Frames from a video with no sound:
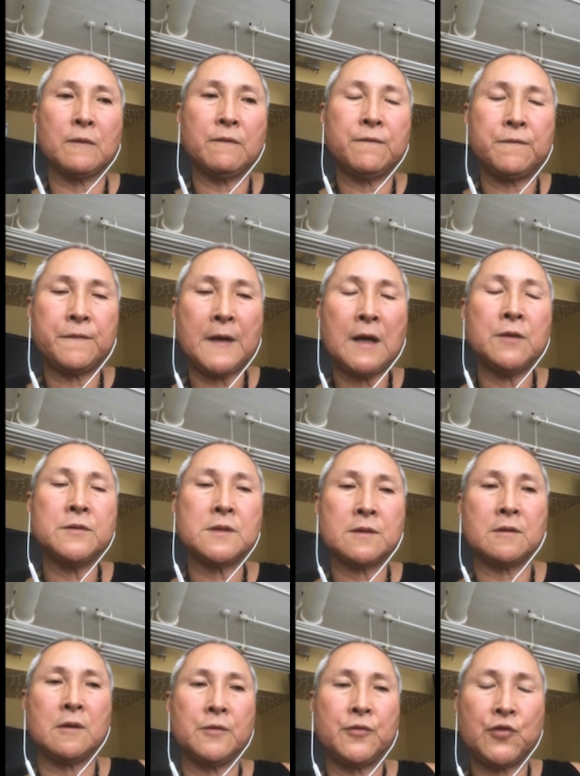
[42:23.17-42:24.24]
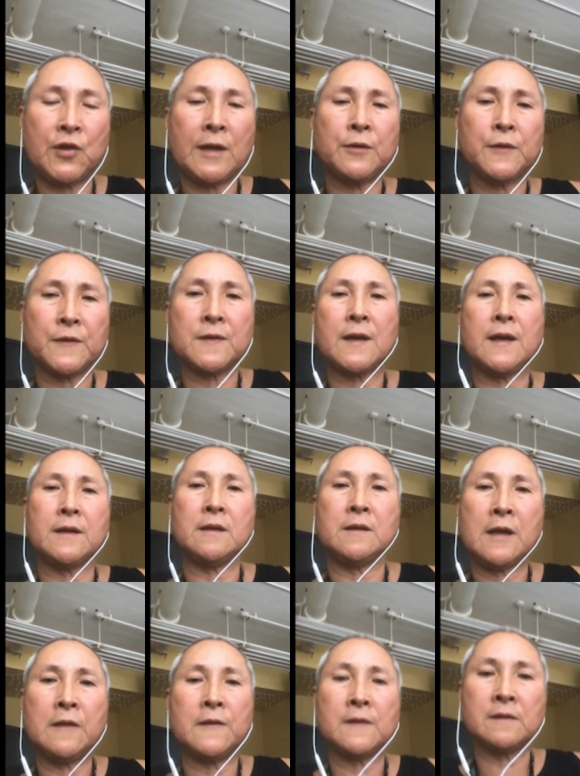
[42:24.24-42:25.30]
founded on genocide and
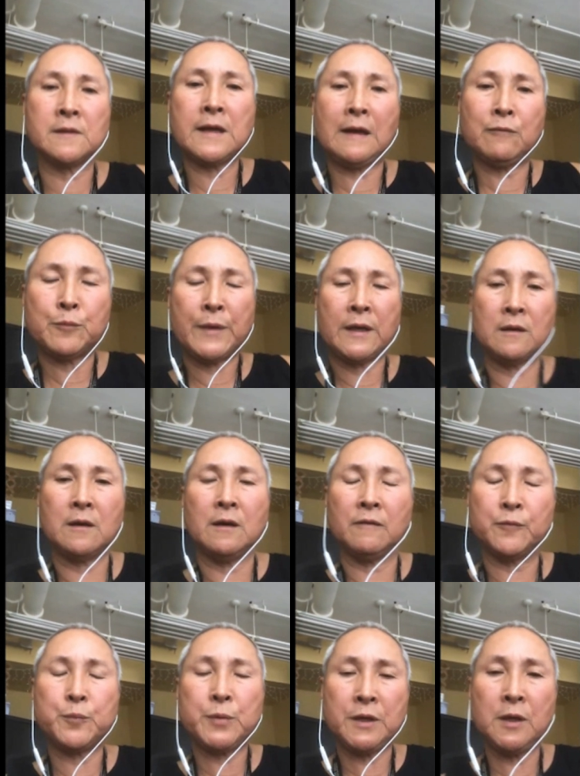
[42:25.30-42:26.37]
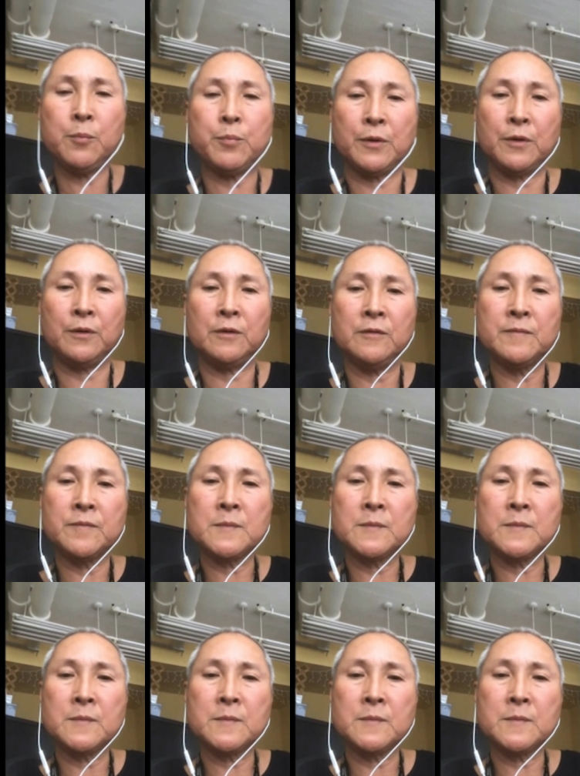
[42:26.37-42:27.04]
enslavement of people.